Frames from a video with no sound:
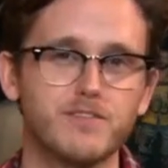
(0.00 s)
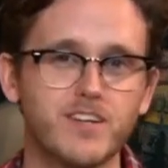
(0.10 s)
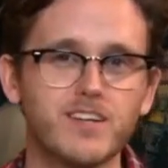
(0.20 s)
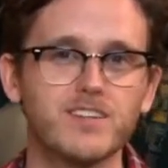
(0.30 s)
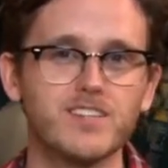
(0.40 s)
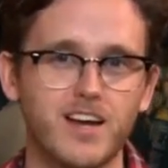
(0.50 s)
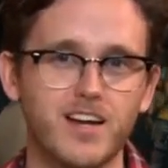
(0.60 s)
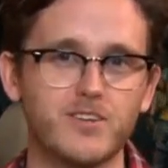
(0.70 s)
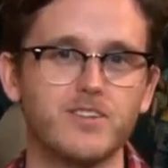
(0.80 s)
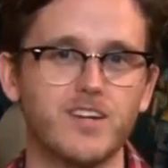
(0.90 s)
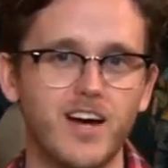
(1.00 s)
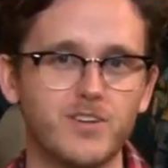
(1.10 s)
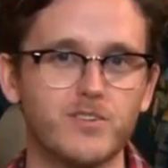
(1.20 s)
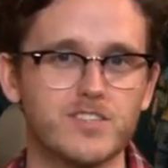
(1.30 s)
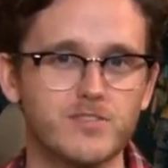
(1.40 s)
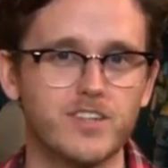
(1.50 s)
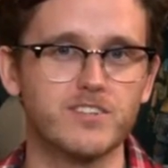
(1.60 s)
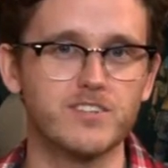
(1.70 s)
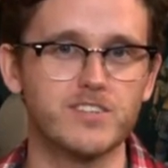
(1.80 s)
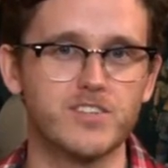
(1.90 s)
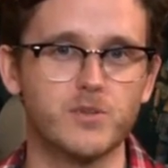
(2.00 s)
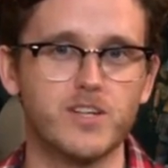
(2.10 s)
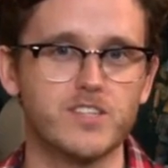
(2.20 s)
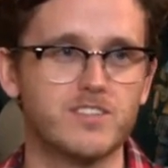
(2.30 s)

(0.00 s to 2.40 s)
It's a Finkel is Einhorn, Einhorn is Finkel situation.